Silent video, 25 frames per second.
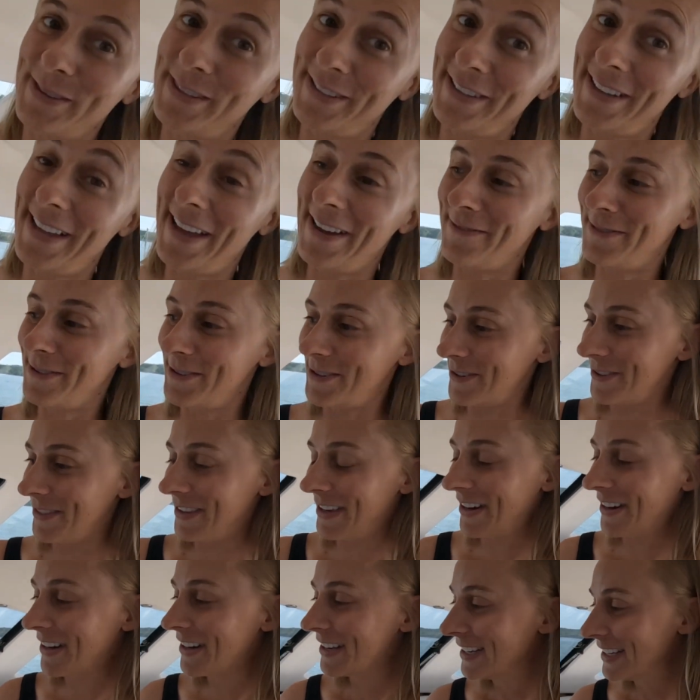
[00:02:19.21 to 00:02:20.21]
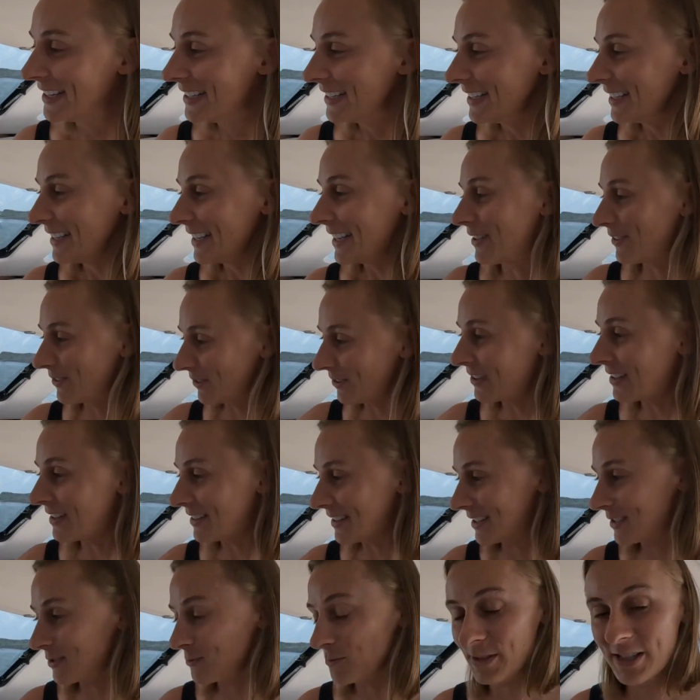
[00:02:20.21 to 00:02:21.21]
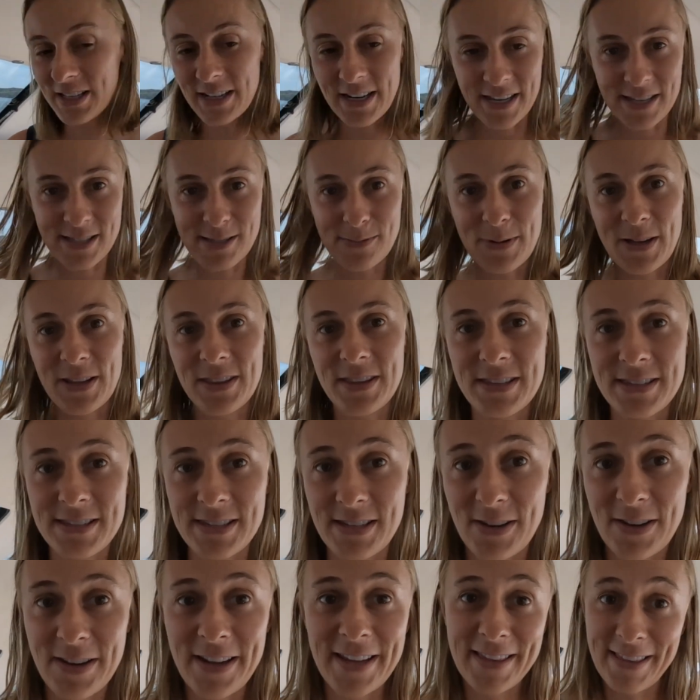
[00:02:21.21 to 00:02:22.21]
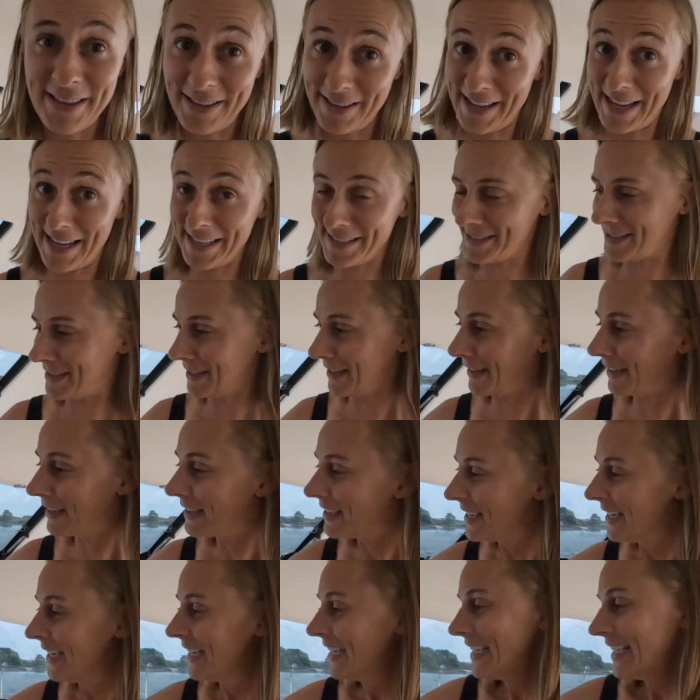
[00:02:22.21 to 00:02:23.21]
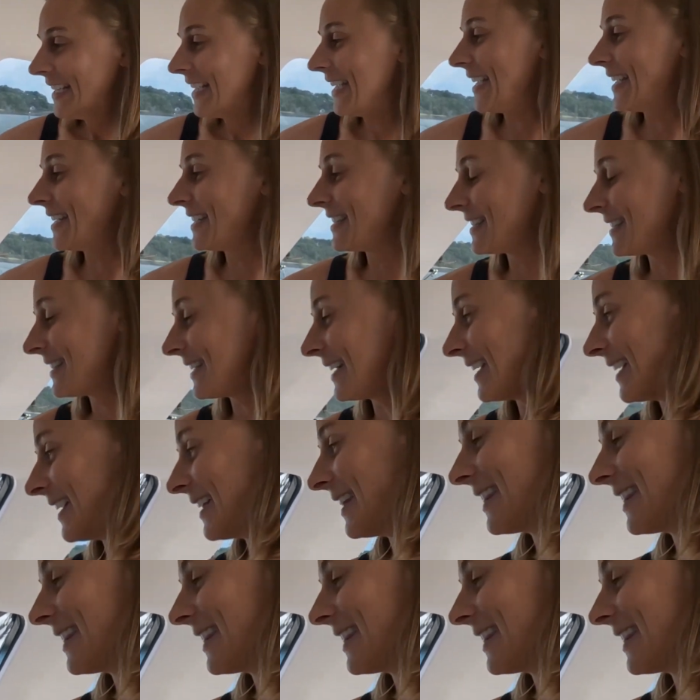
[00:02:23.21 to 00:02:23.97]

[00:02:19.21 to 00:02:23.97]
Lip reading: with the lavender there. The other thing that's really nice about this area, the last thing, is